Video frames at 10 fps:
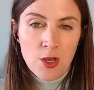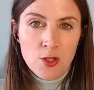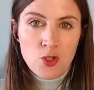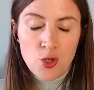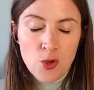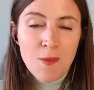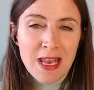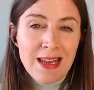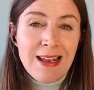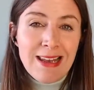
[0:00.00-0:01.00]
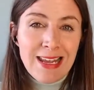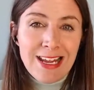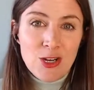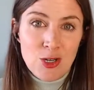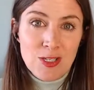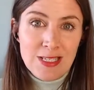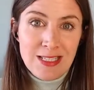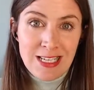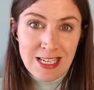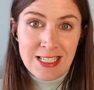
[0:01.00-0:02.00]
Too many leaders
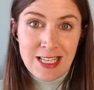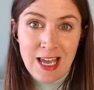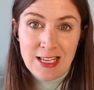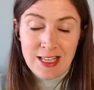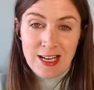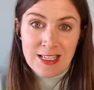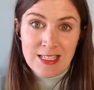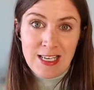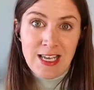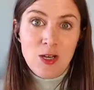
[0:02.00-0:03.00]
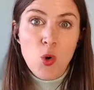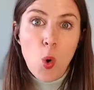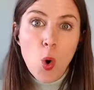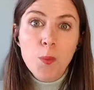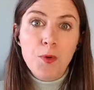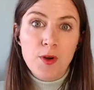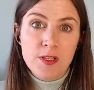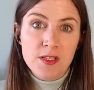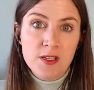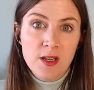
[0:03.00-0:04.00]
these days that I see in
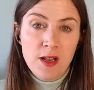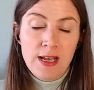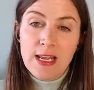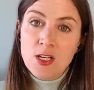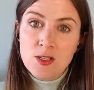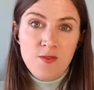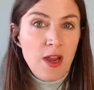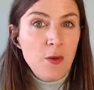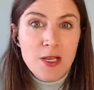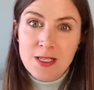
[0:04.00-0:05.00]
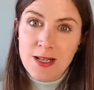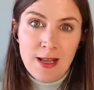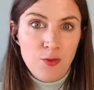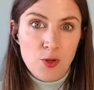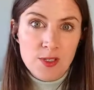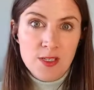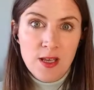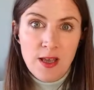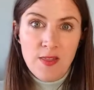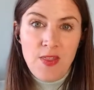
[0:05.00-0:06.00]
corporates, leaders various levels,
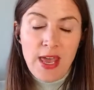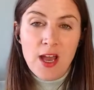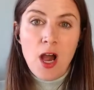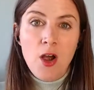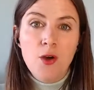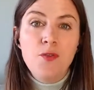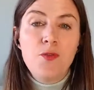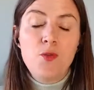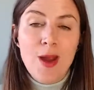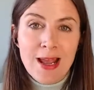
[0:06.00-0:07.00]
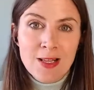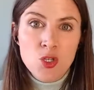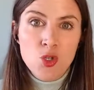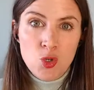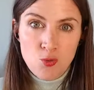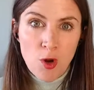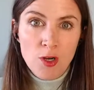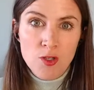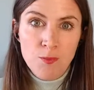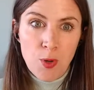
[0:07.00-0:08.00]
they are afraid to
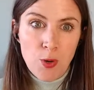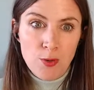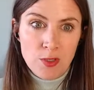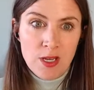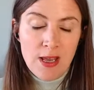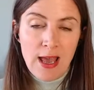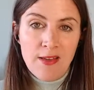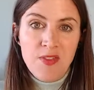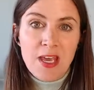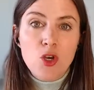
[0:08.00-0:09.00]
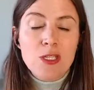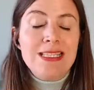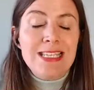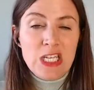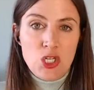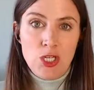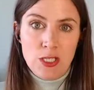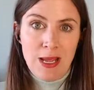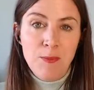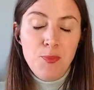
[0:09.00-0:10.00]
rock the boat, and they're conditioned
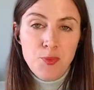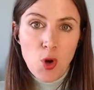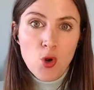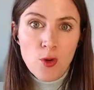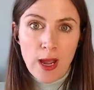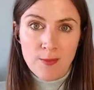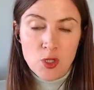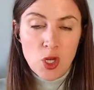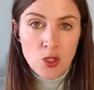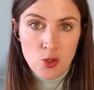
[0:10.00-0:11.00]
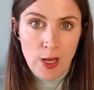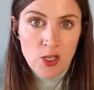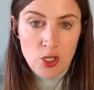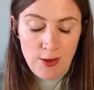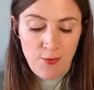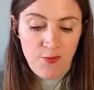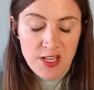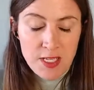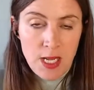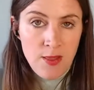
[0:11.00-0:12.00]
and programmed to actually
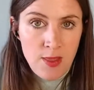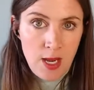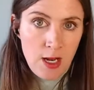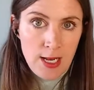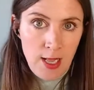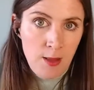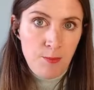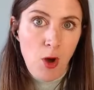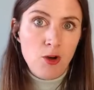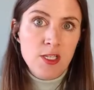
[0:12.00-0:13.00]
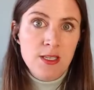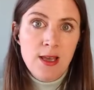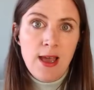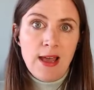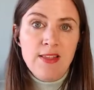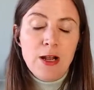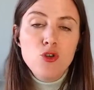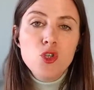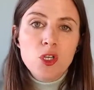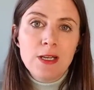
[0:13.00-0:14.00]
fit in their little box, and they
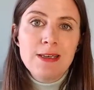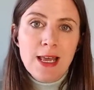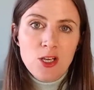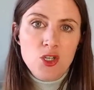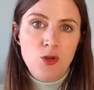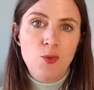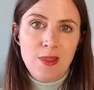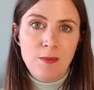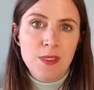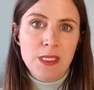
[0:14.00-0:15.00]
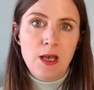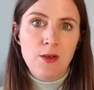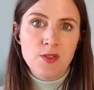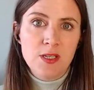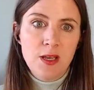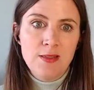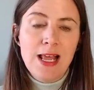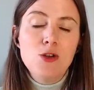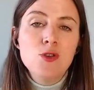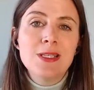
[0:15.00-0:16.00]
lose connection with themselves.
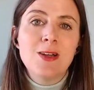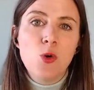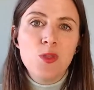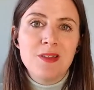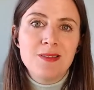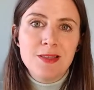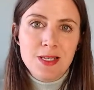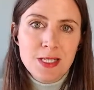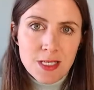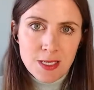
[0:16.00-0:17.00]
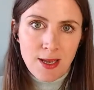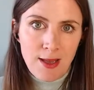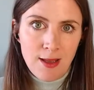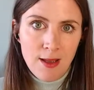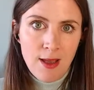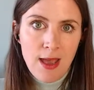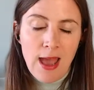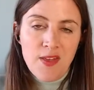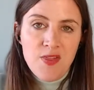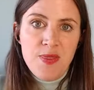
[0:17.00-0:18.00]
They lose their authenticity,
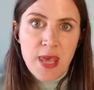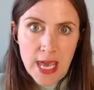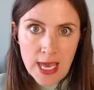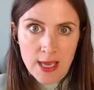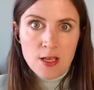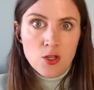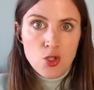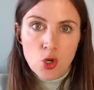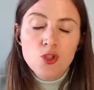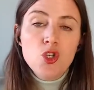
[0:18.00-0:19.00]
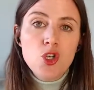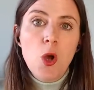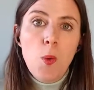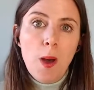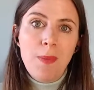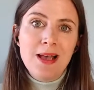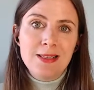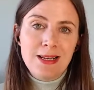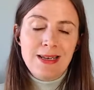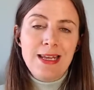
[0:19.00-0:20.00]
and they don't show up
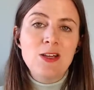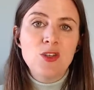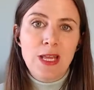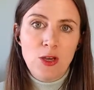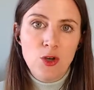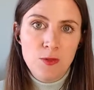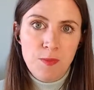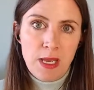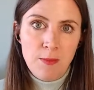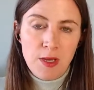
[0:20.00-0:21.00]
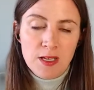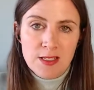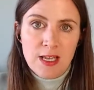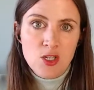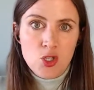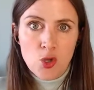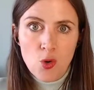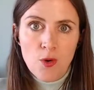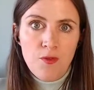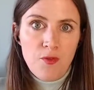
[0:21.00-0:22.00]
as a leader they could be because they're
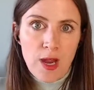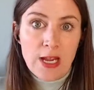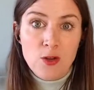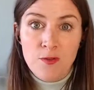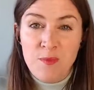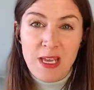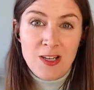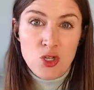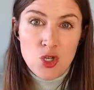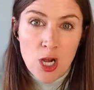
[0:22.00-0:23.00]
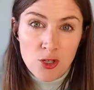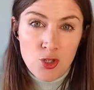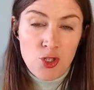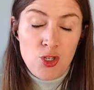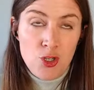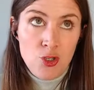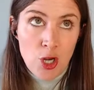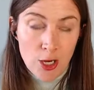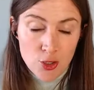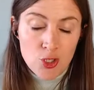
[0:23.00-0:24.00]
so afraid of being
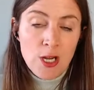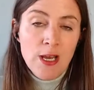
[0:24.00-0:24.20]
judged.